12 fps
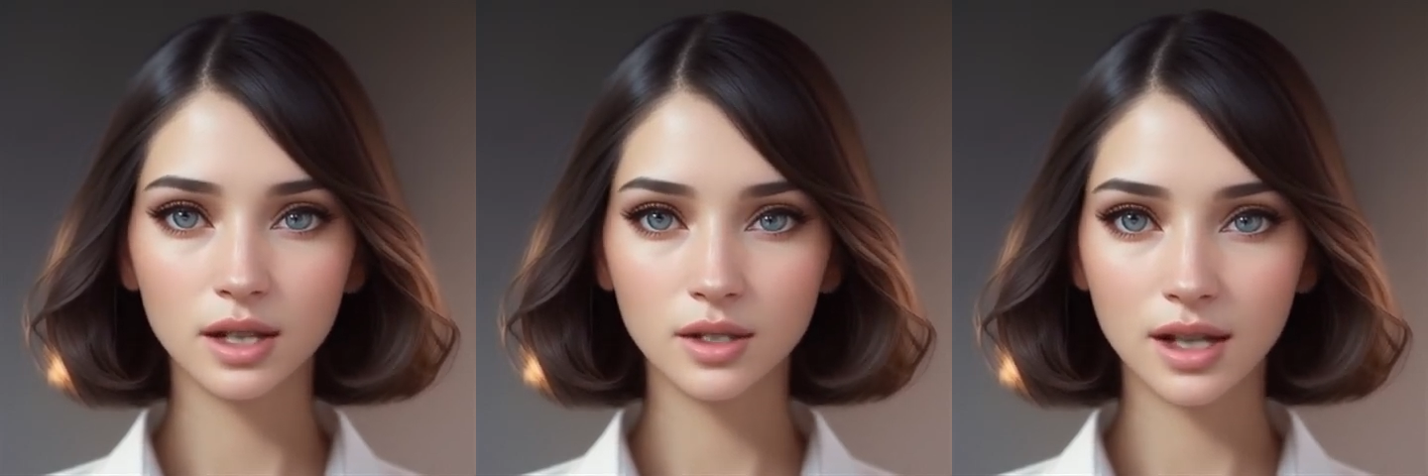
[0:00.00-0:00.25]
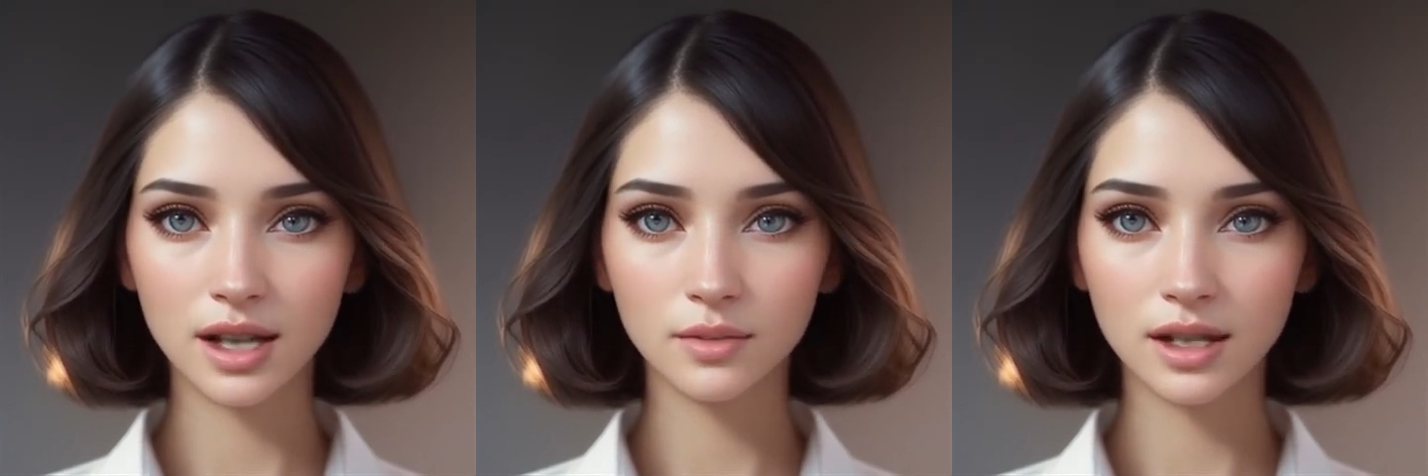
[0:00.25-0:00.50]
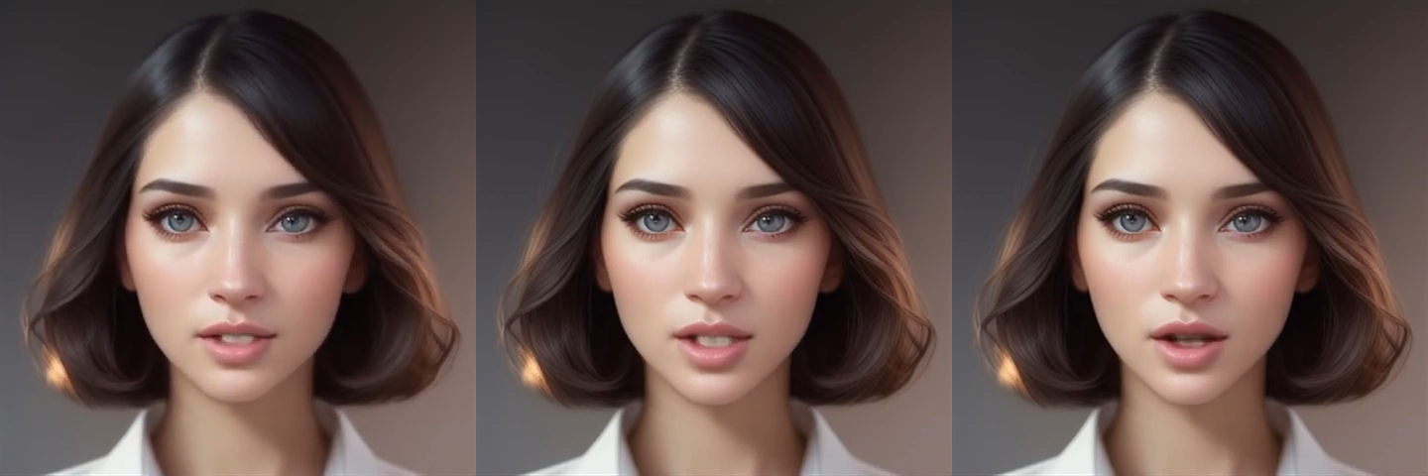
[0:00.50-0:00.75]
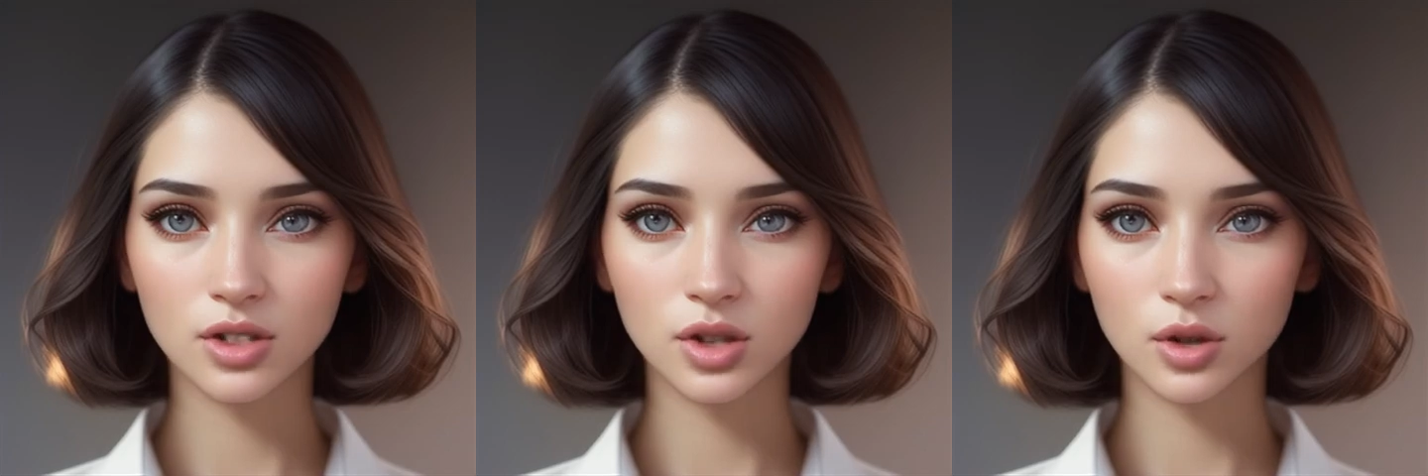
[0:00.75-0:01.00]
leaving
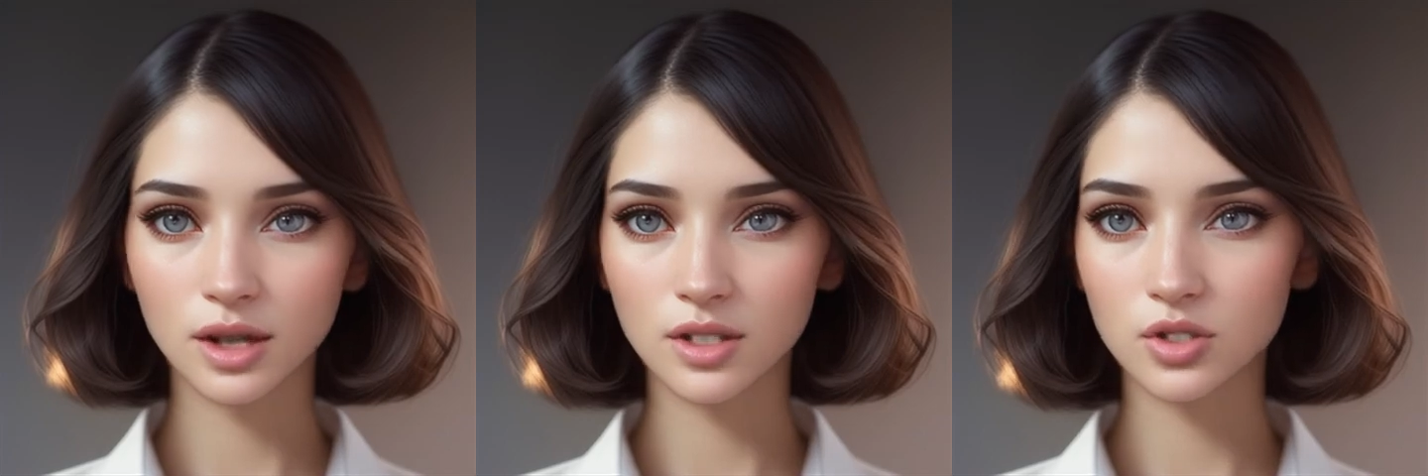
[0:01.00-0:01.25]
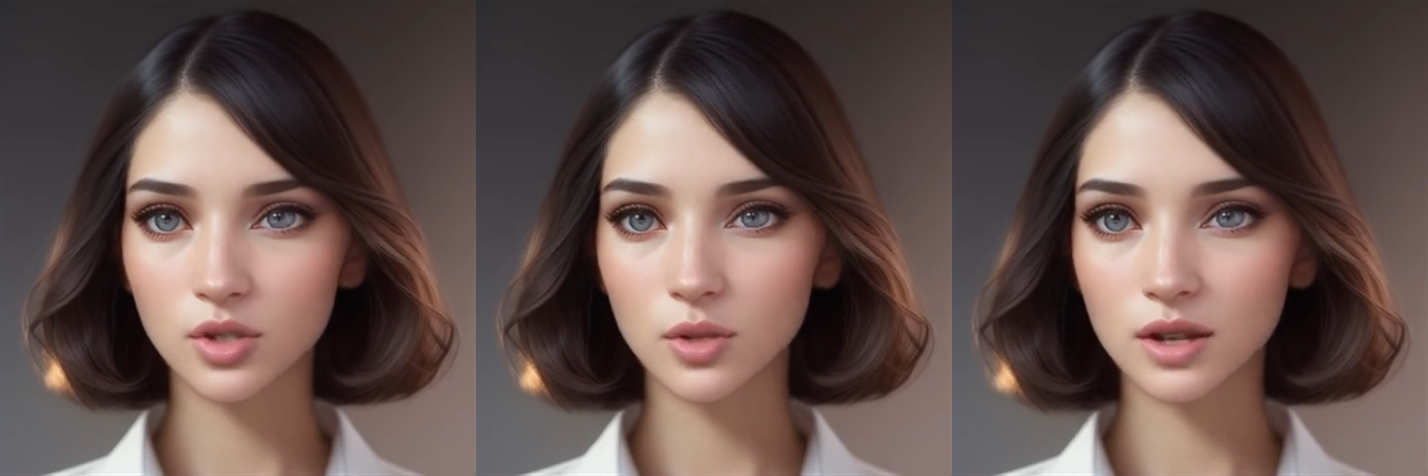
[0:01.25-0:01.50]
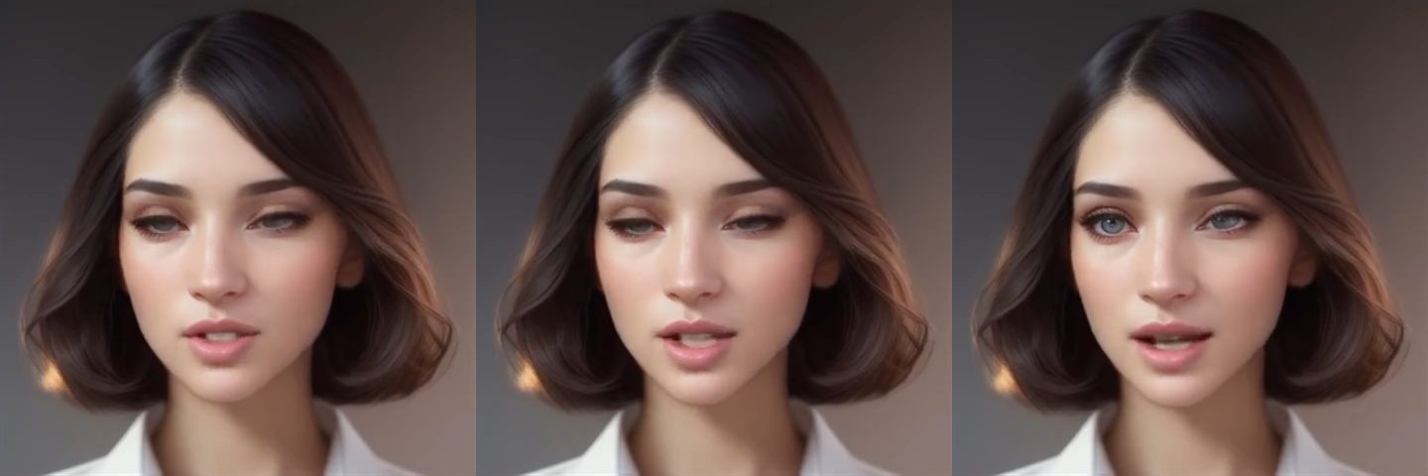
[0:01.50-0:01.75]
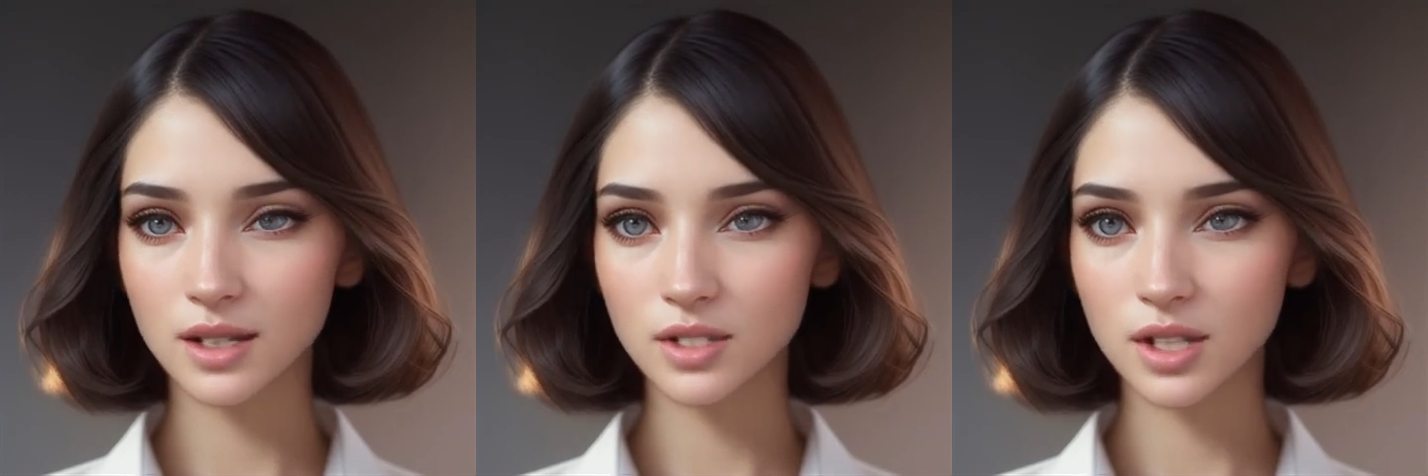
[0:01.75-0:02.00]
surgical instruments
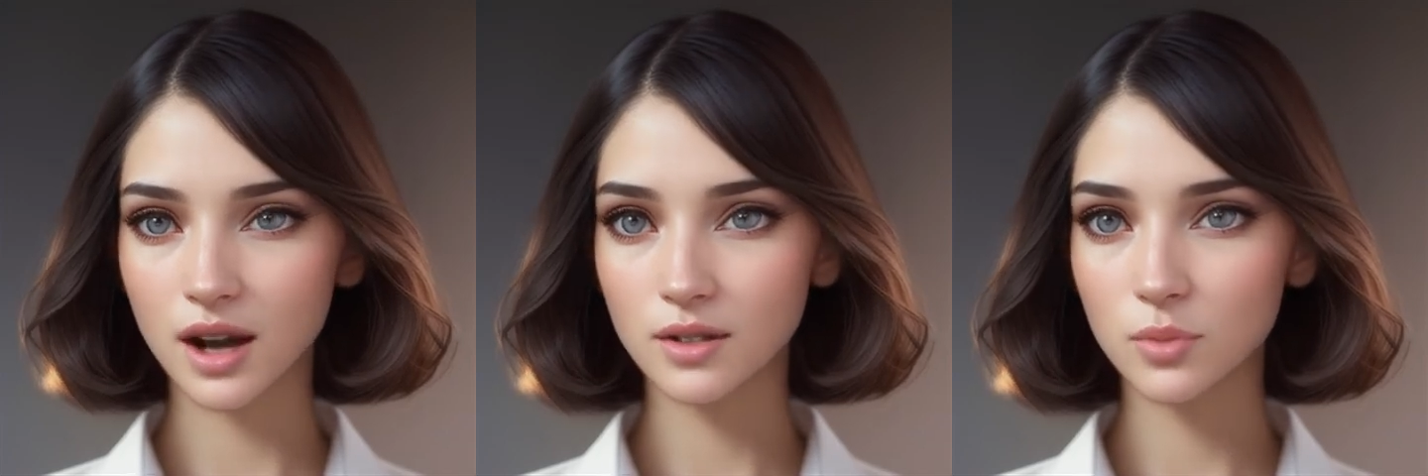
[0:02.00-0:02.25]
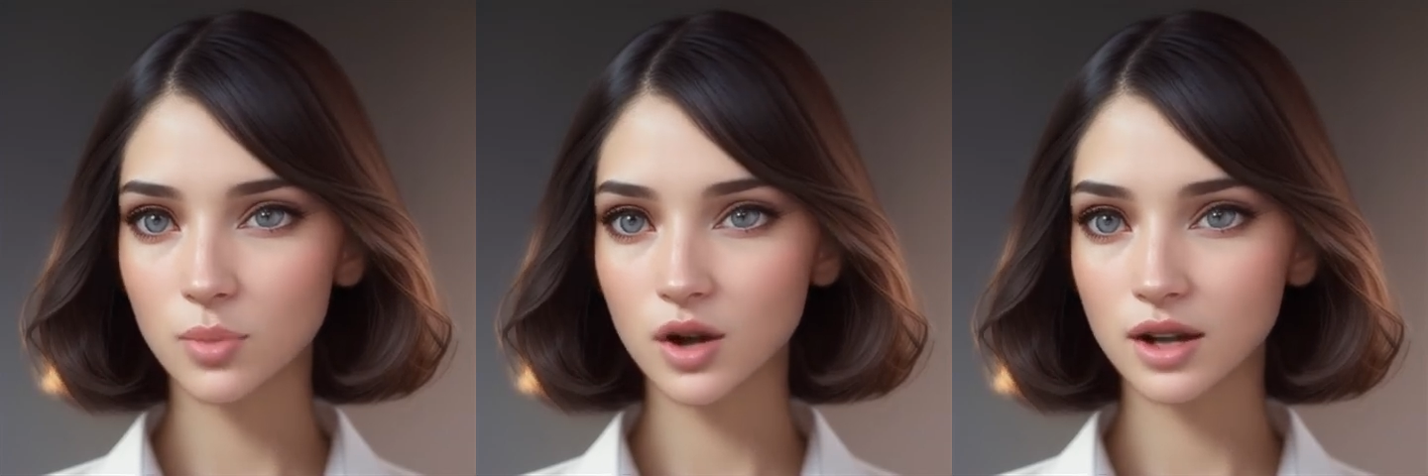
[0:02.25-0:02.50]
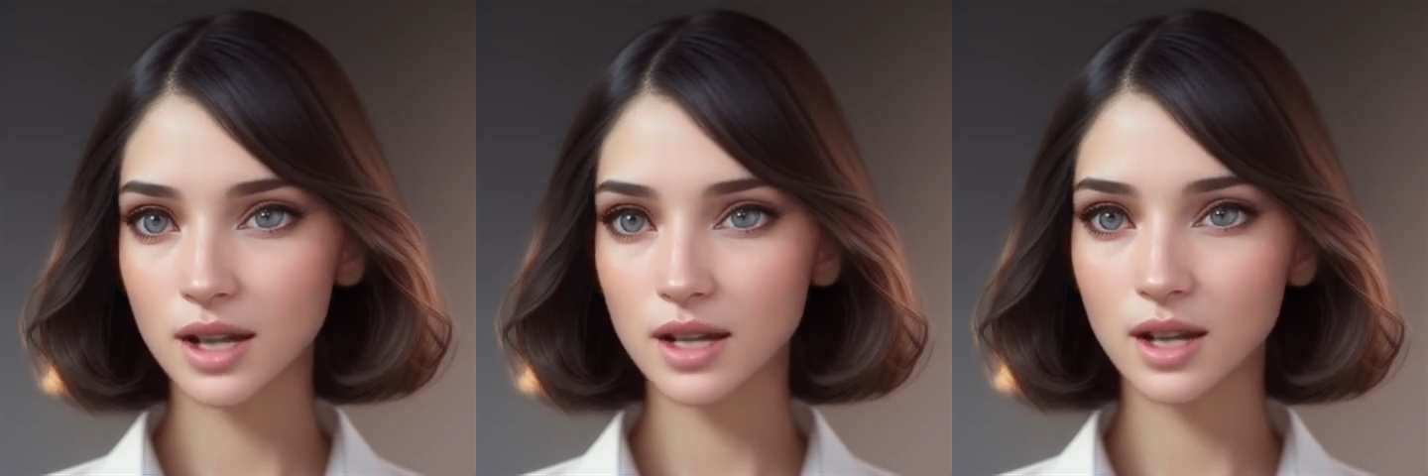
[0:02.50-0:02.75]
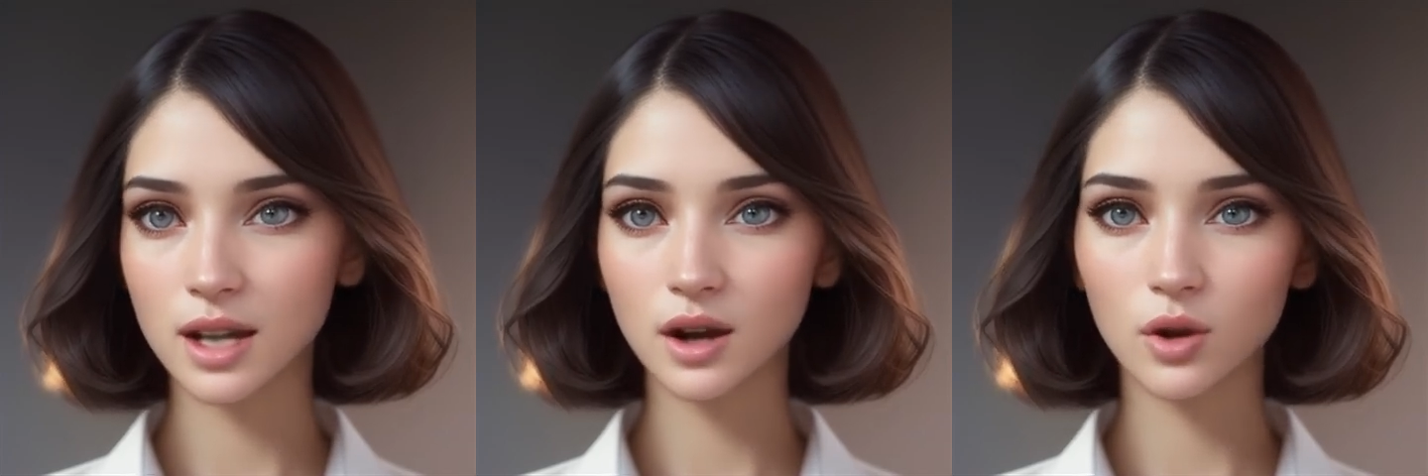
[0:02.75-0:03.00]
inside the body,